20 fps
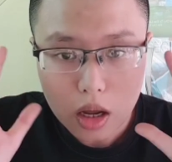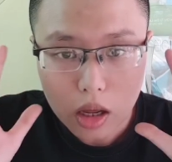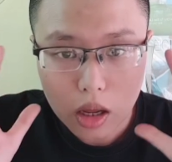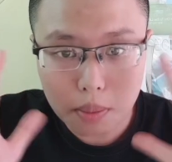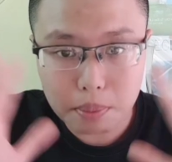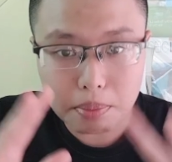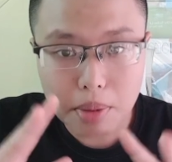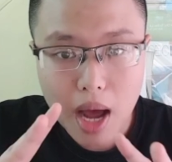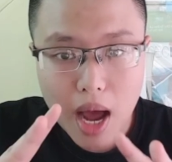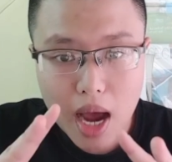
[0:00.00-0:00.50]

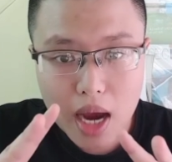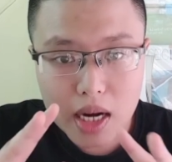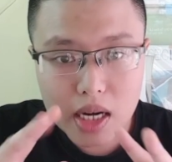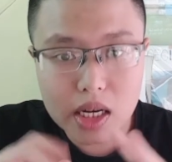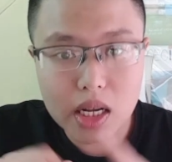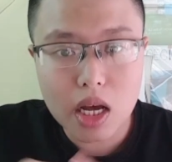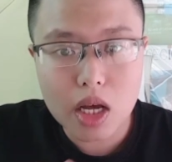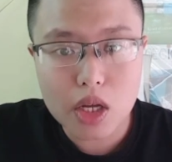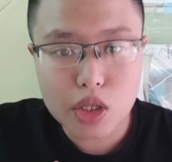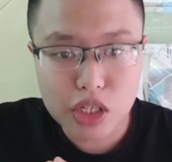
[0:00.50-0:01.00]

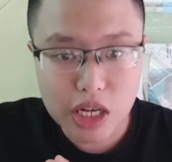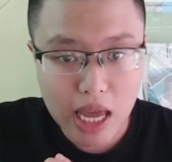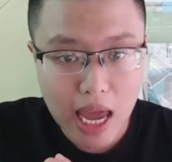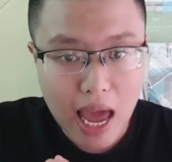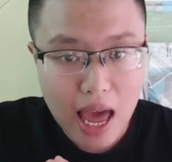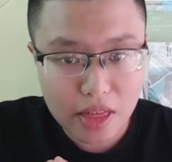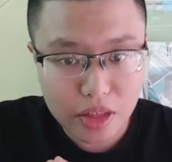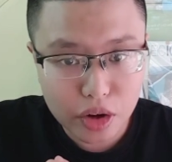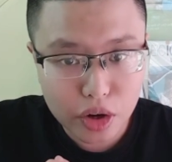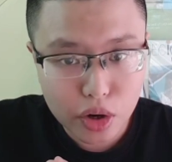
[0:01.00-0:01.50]
combined
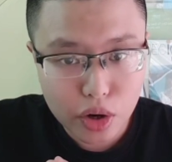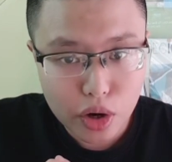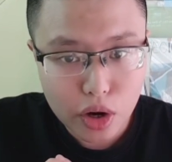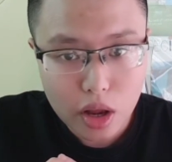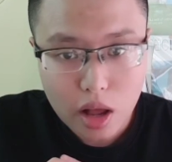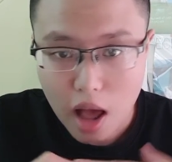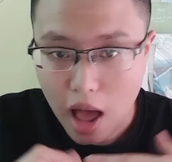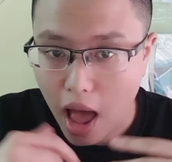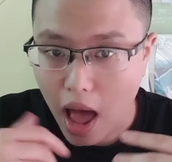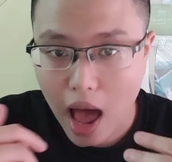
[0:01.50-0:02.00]
together
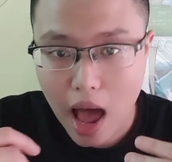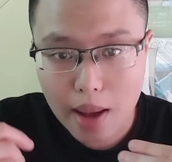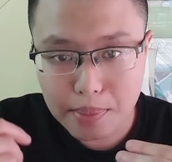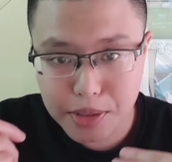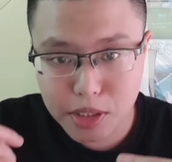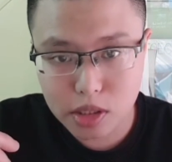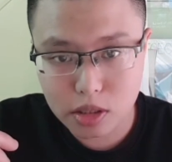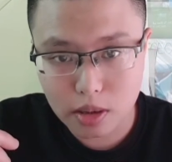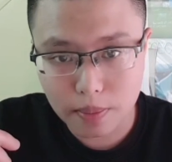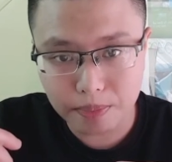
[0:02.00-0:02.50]

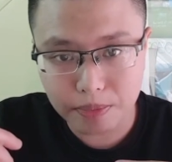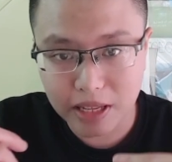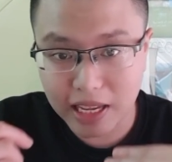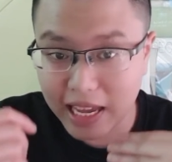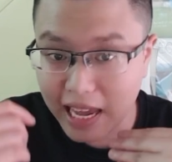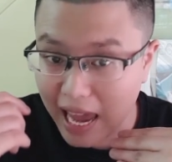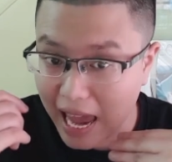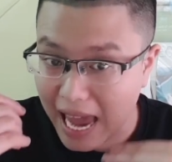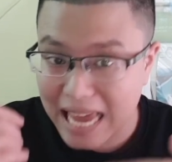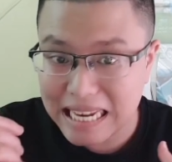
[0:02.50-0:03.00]
helps them
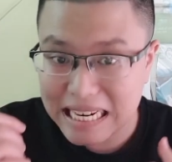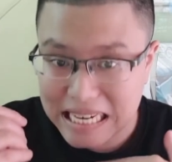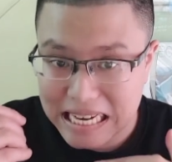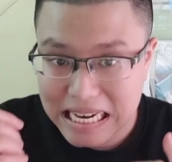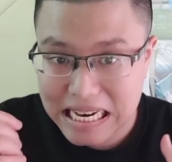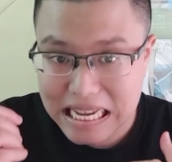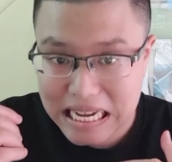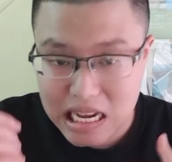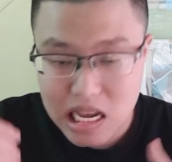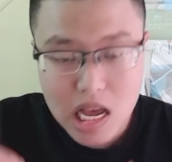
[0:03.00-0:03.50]

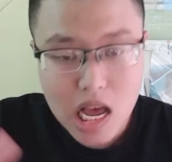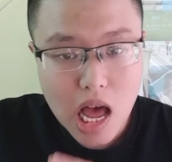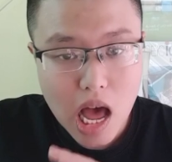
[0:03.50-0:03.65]
gain